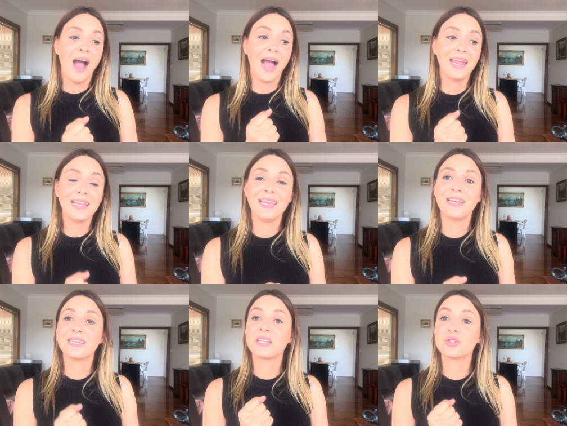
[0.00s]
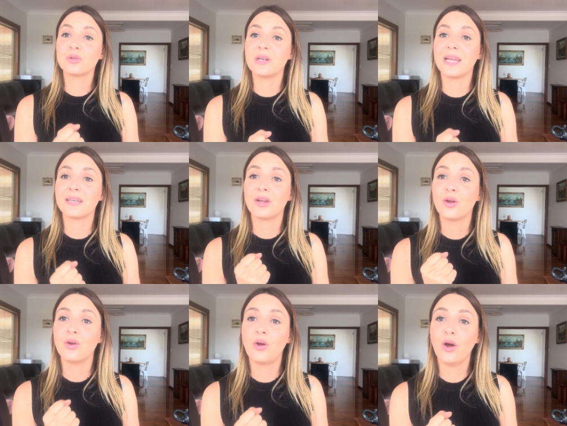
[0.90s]
I needed to
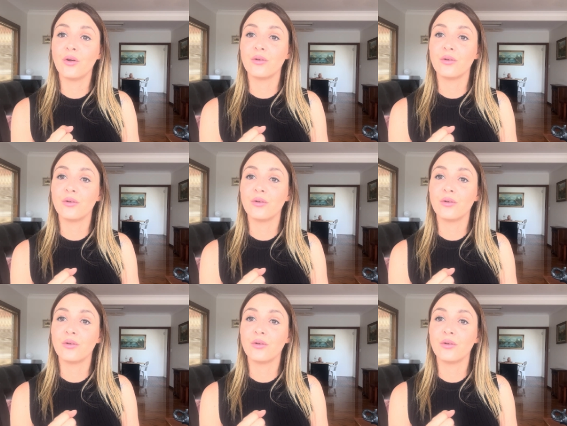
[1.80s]
let go.